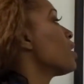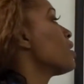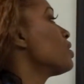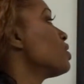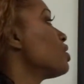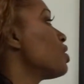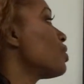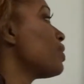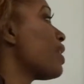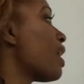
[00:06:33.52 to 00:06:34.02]

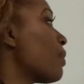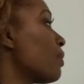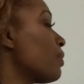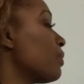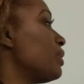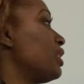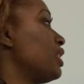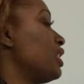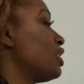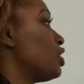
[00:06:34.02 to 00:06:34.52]
So now what
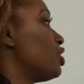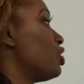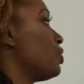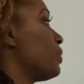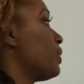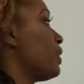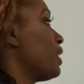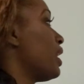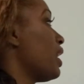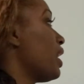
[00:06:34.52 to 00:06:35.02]
we need to
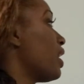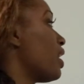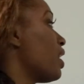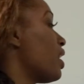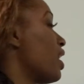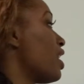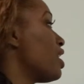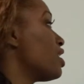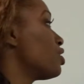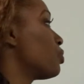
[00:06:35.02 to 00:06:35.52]
do here
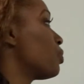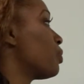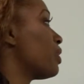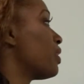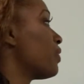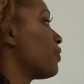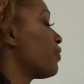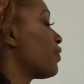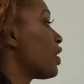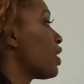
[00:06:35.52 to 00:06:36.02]
is
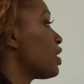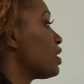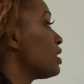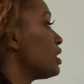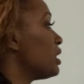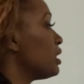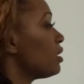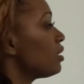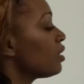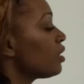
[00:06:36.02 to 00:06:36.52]
we
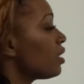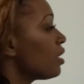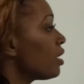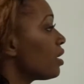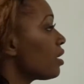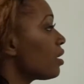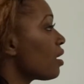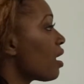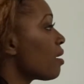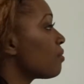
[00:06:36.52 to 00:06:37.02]
first,
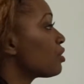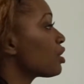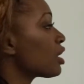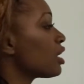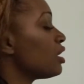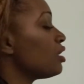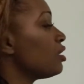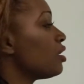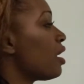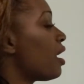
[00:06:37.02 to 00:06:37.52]
I'm just
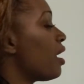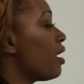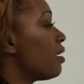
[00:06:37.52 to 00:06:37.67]
going